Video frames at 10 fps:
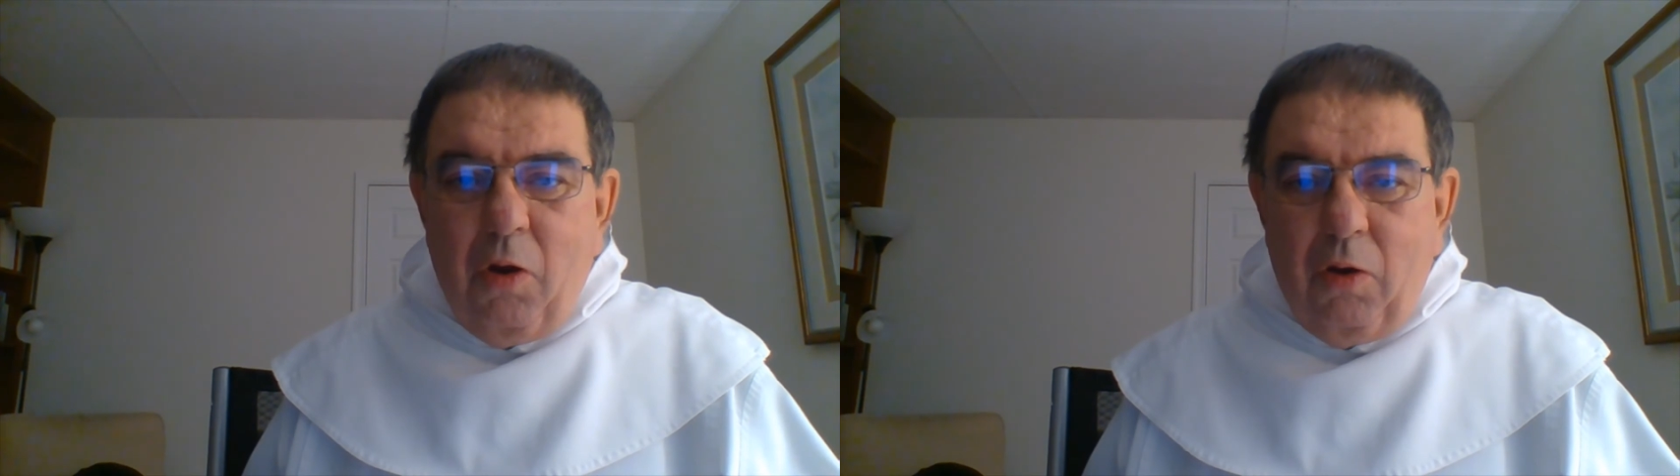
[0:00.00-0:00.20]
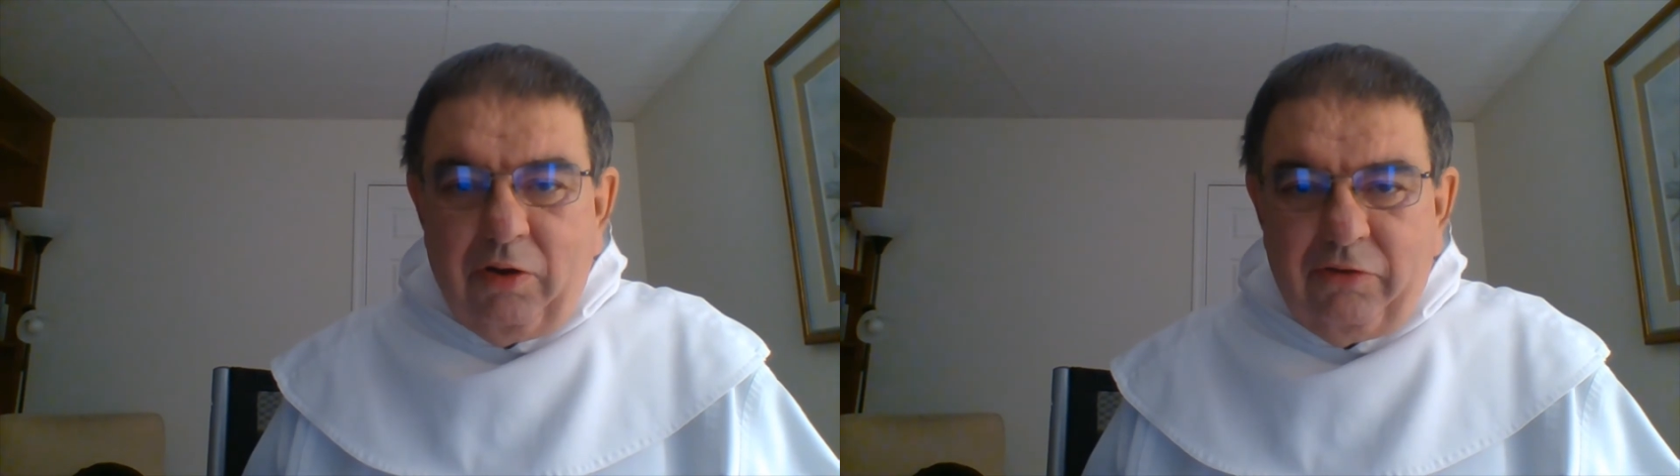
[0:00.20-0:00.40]

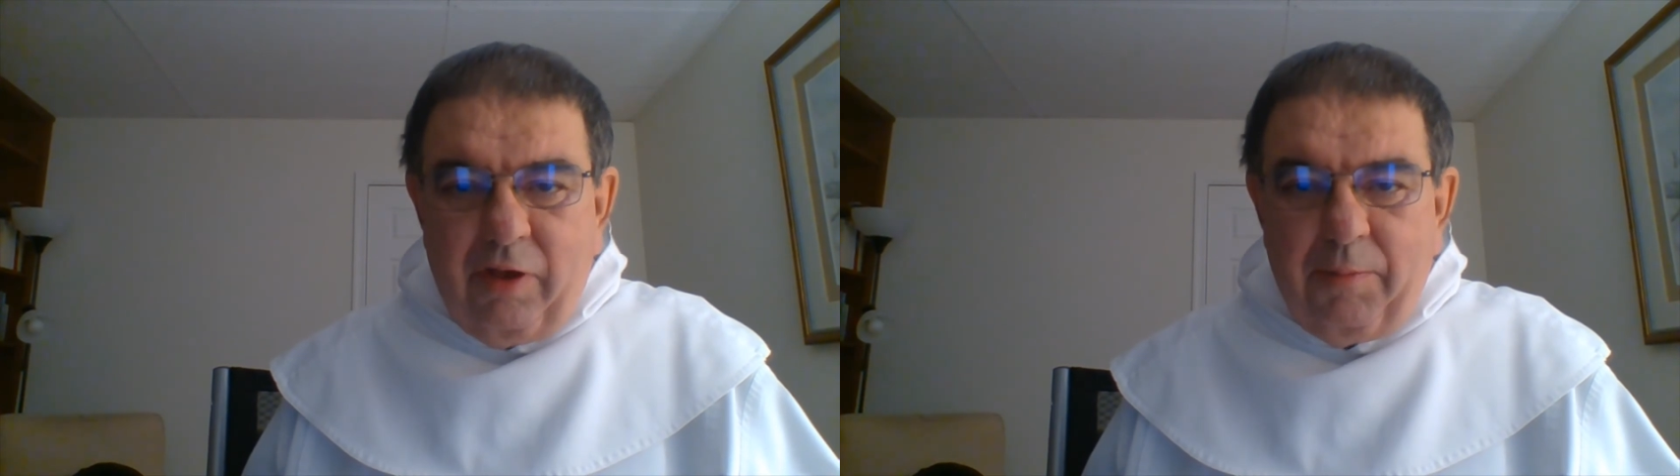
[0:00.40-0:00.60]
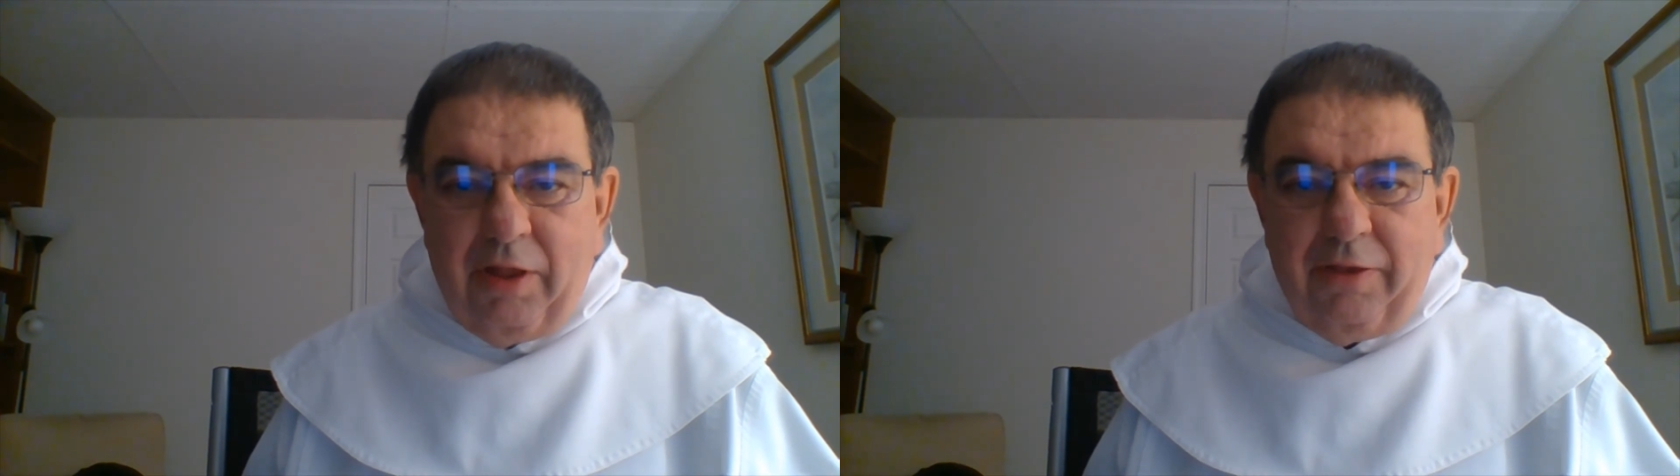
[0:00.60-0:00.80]
or
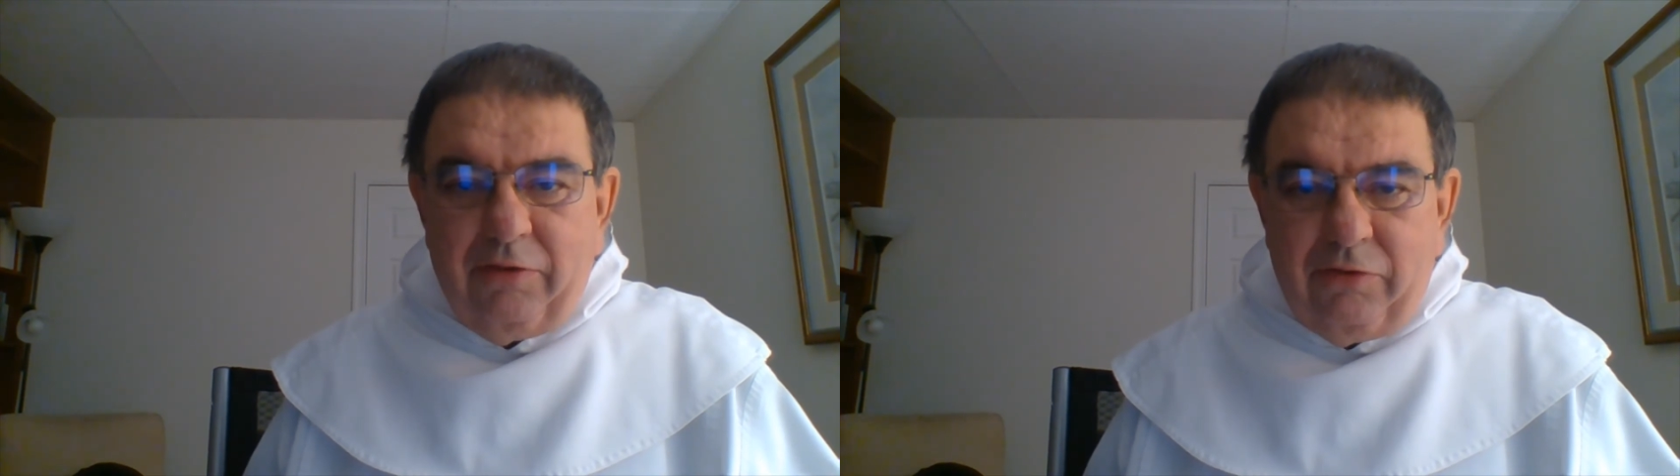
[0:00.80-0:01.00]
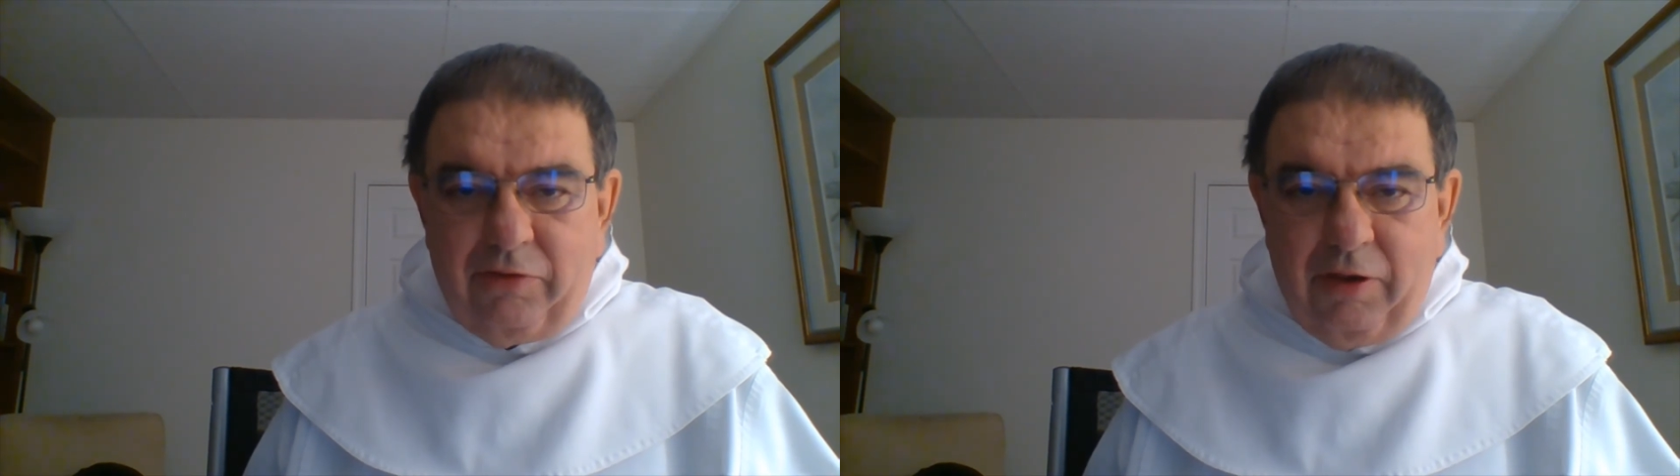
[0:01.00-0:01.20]
some other
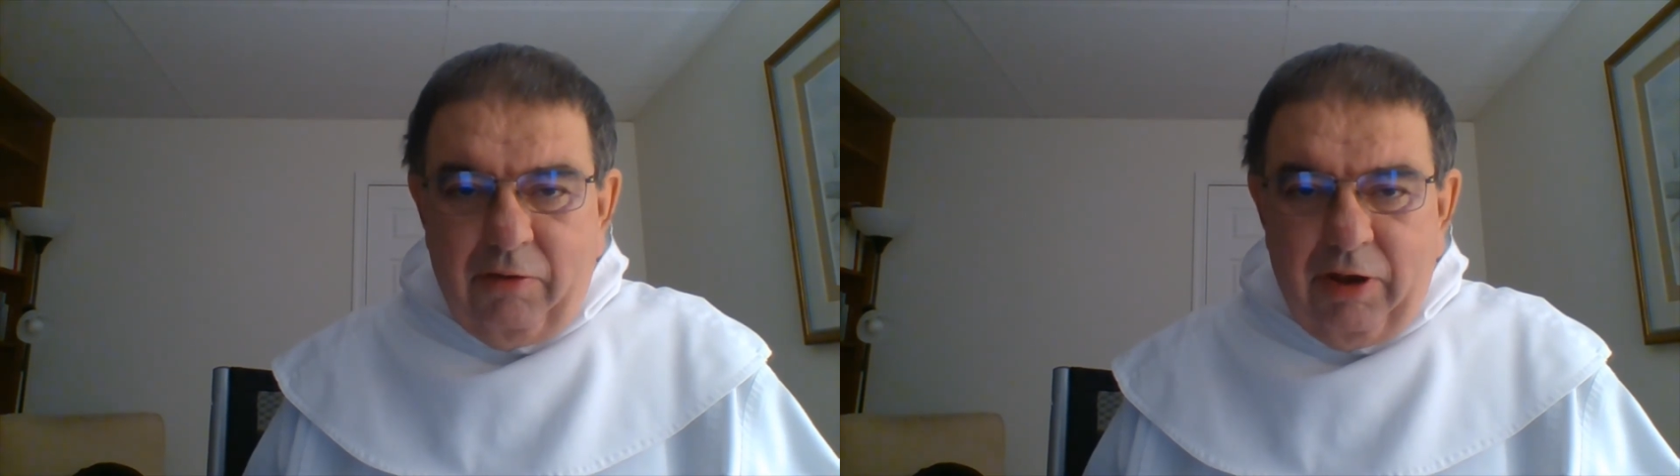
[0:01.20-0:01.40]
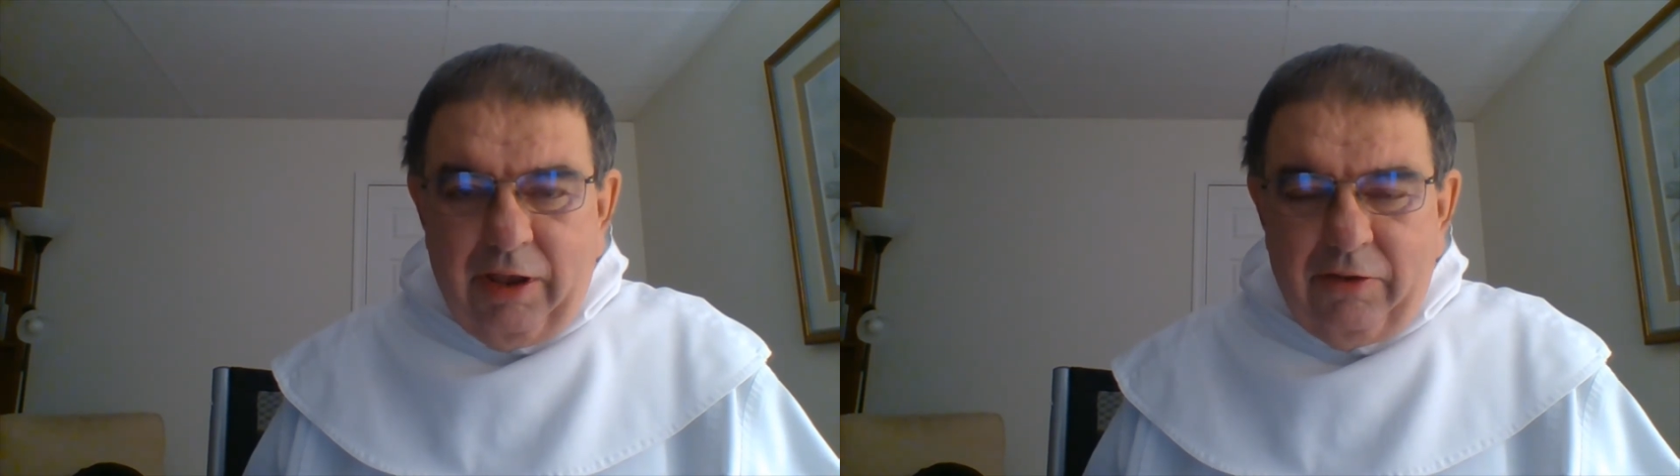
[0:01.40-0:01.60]

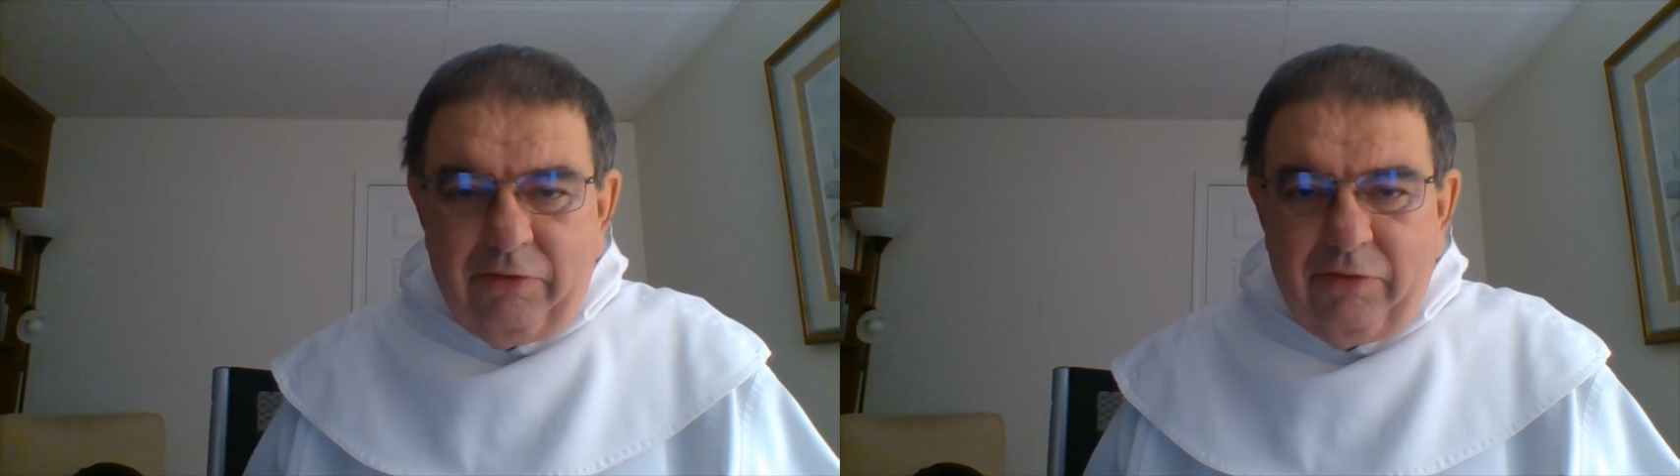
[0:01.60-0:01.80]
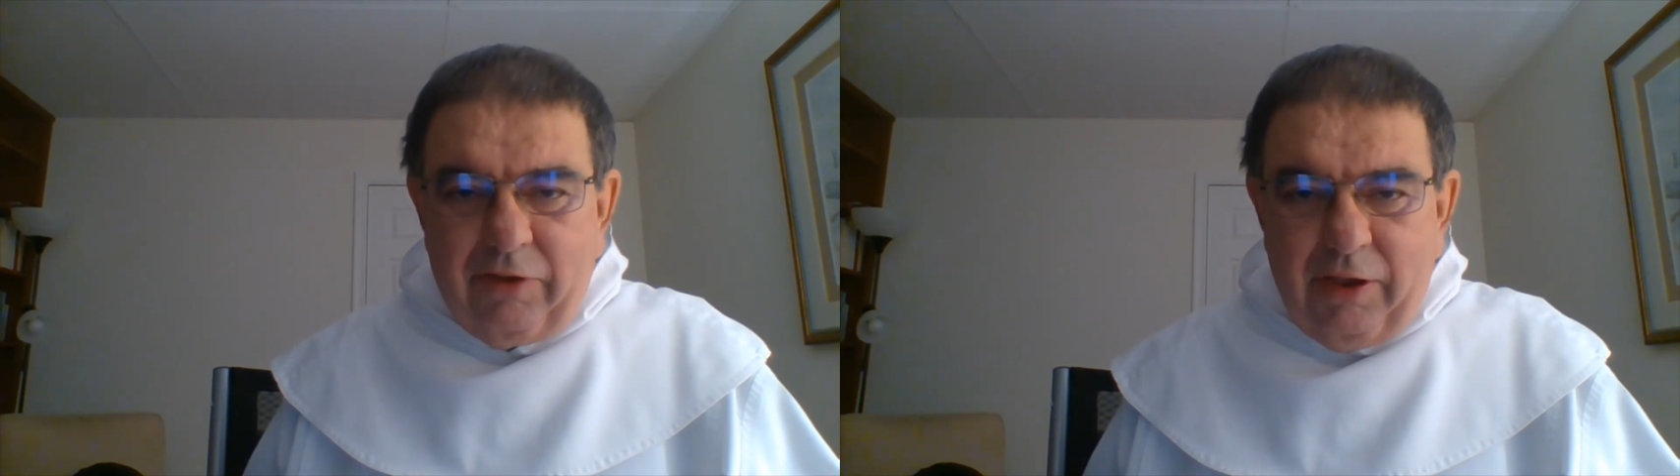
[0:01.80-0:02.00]
serious